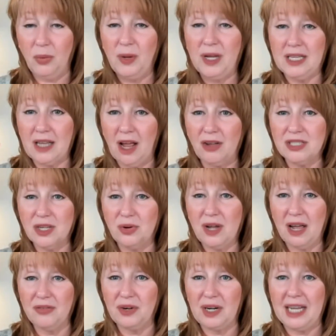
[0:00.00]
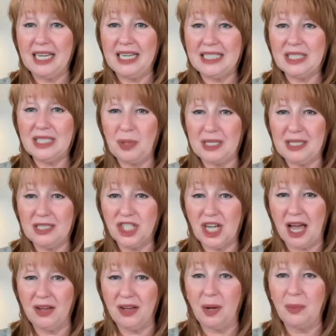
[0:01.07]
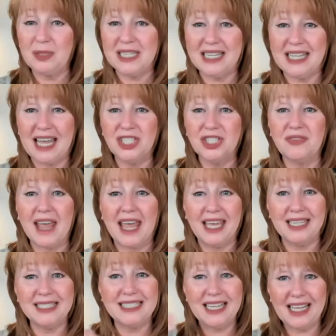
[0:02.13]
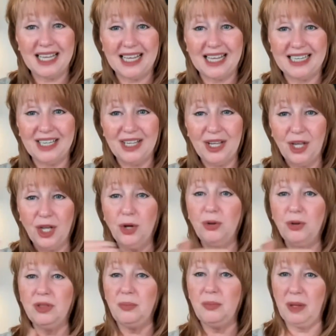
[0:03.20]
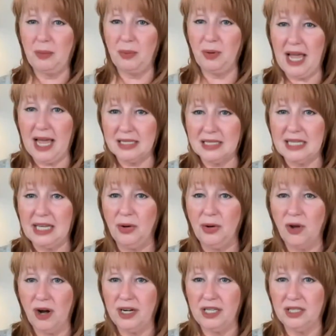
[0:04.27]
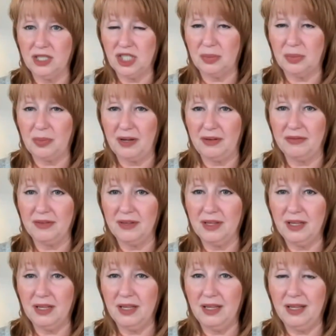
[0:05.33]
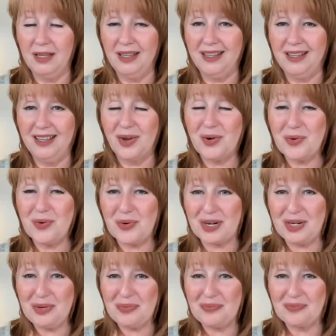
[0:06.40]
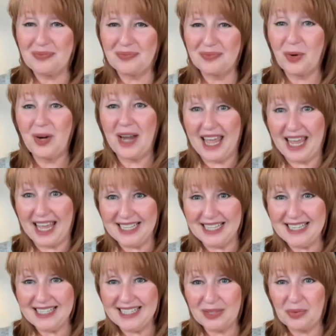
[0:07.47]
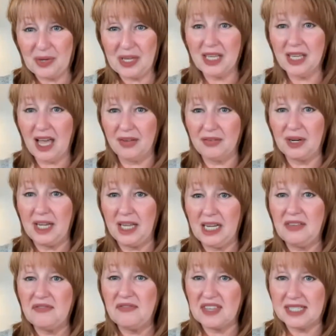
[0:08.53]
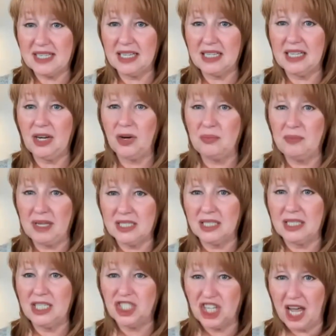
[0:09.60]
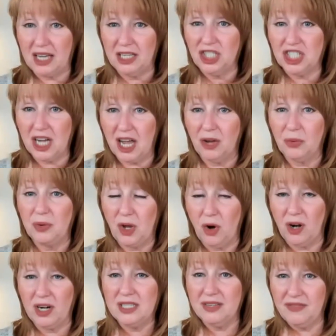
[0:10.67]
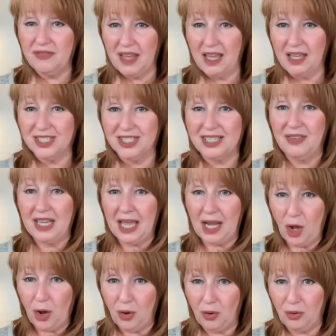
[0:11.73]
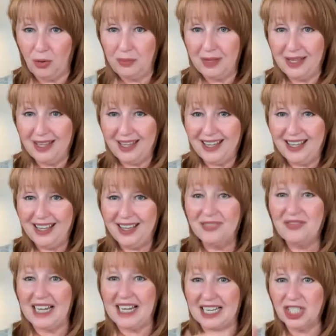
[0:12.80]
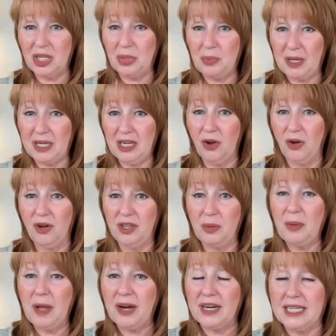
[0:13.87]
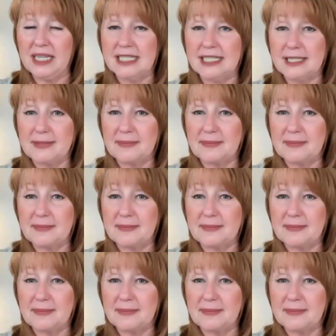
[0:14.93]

We can also cover any dependent child up to the age of 18 who the member has legal guardianship of. Or, for Anne, we can cover any physically or mentally challenged child, regardless of age, living at home, financially dependent on their parents.